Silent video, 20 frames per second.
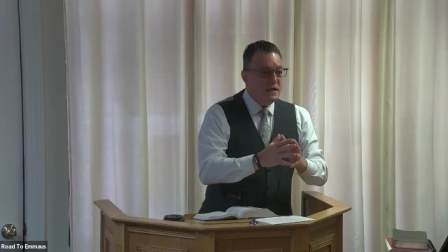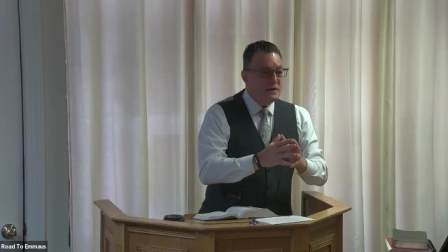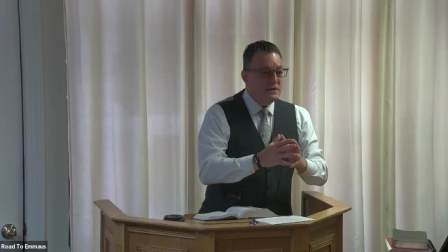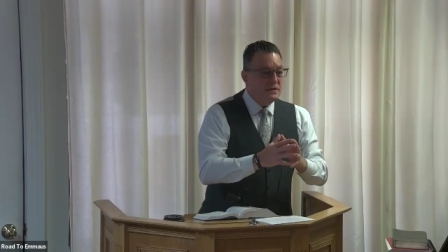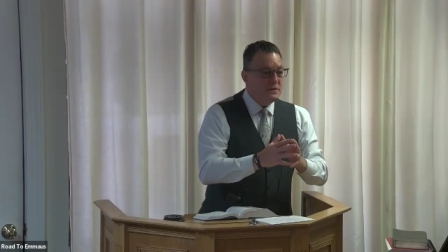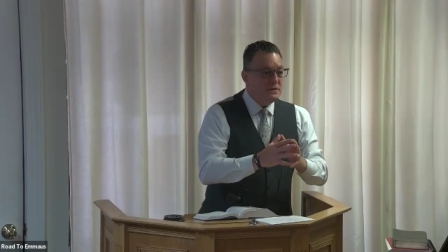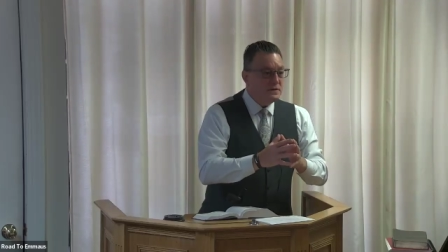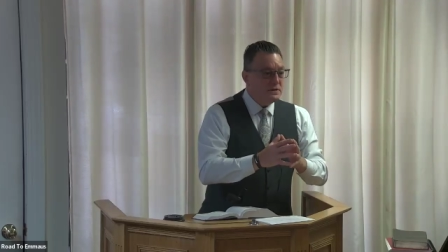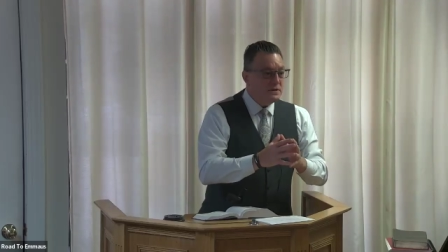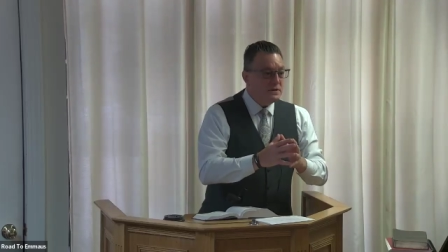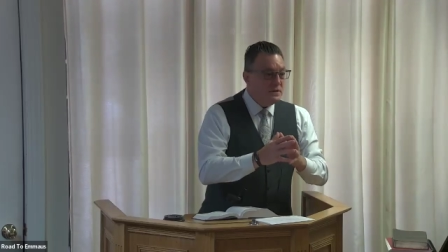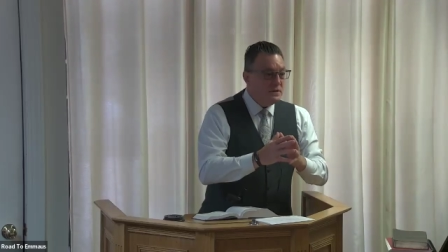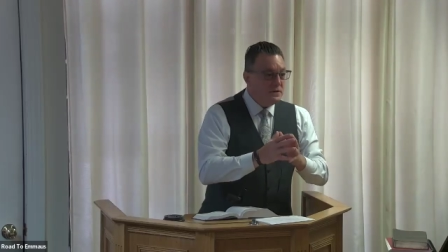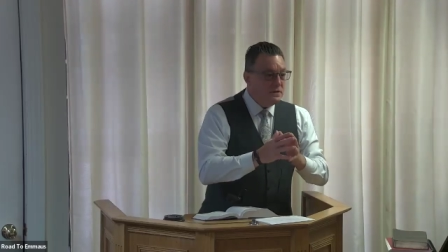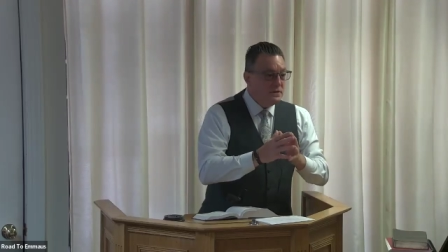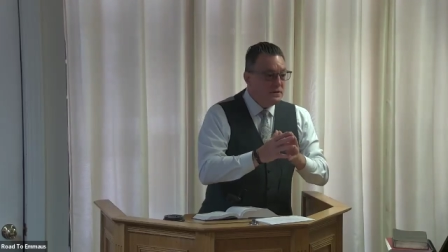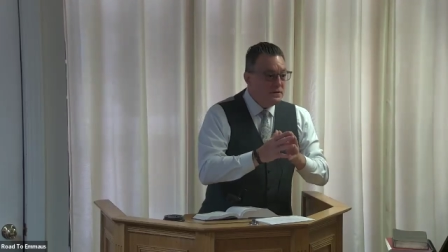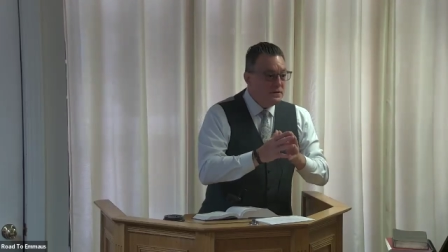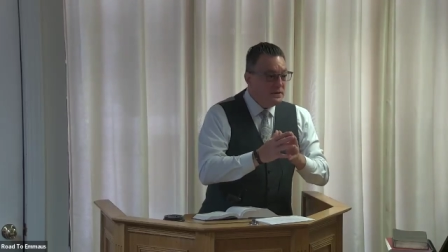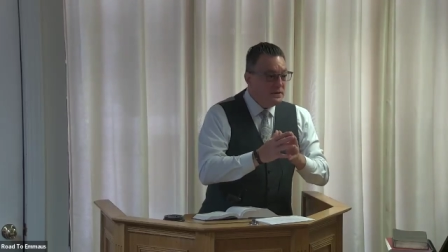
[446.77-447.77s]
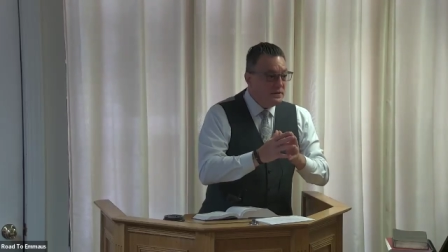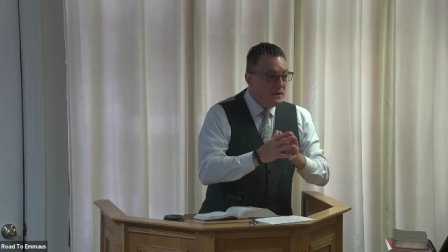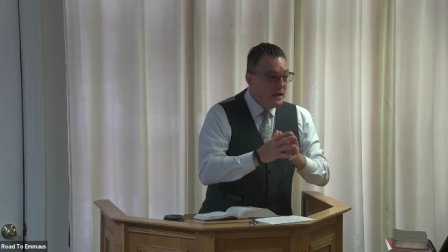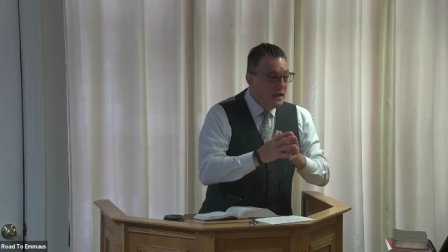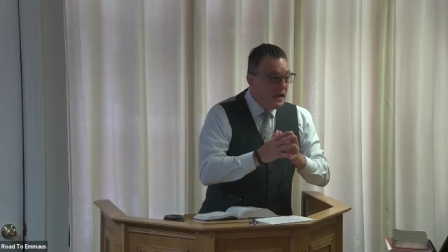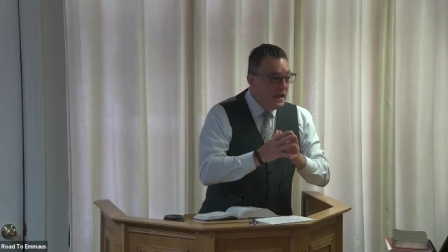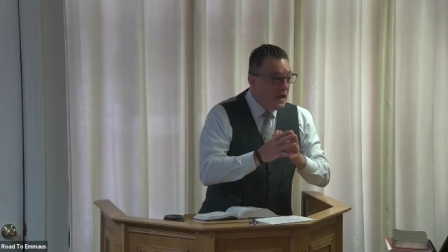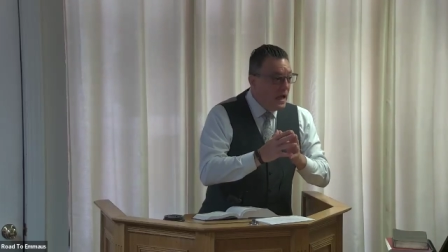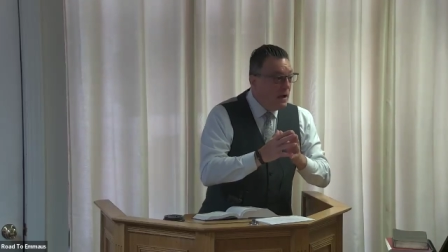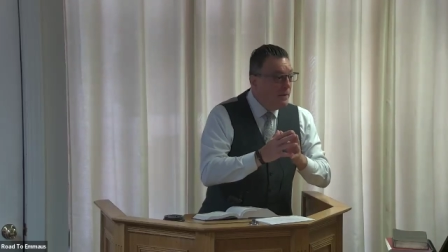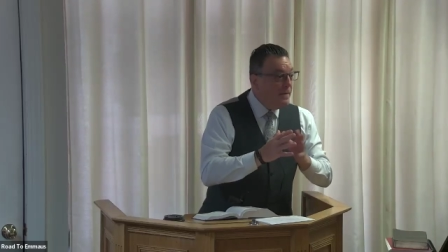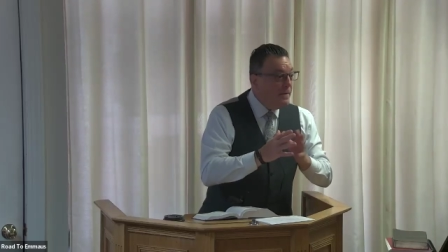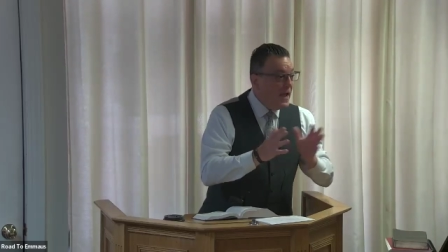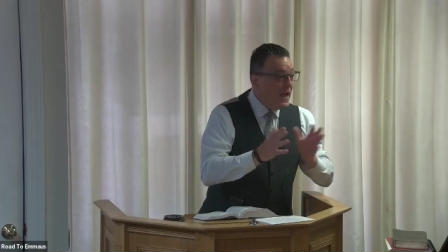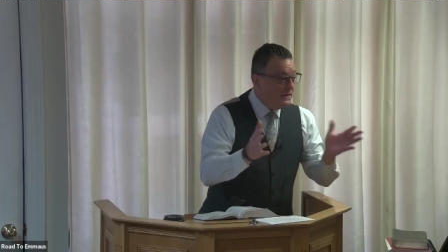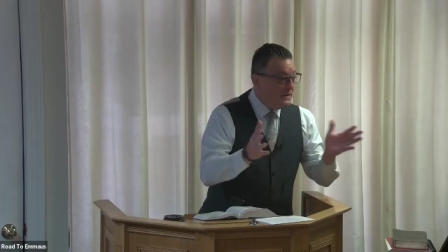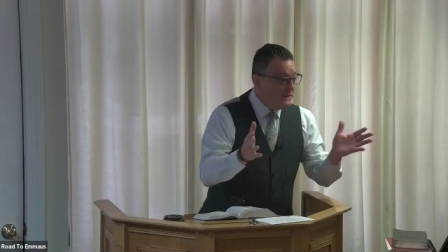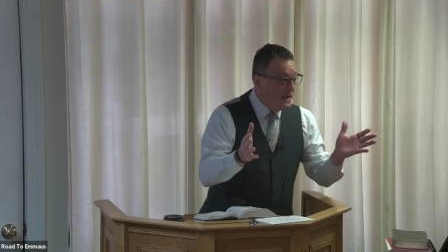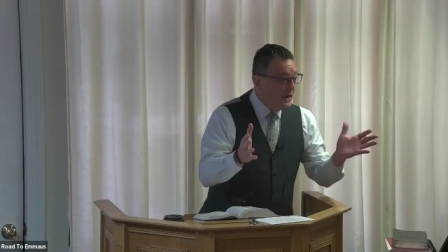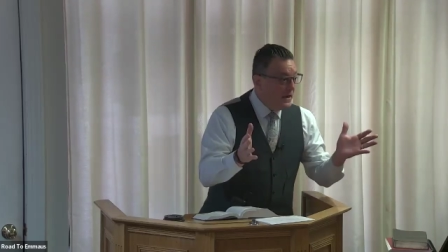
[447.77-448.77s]
is
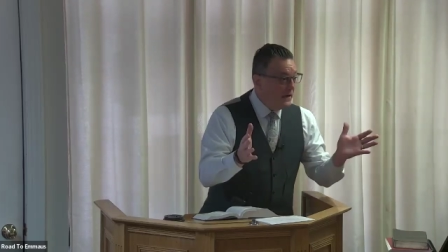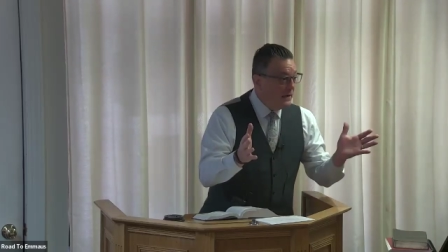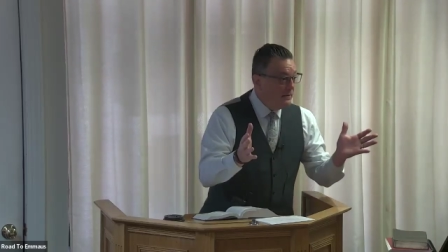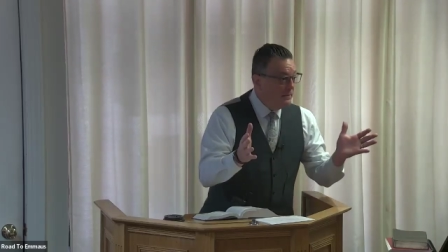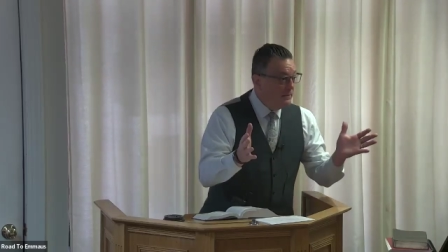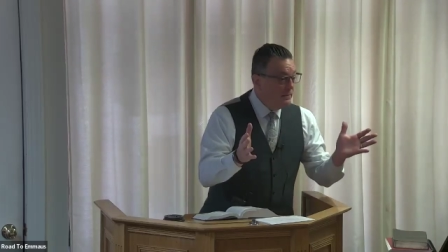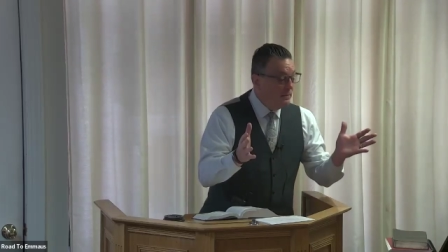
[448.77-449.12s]
amazing.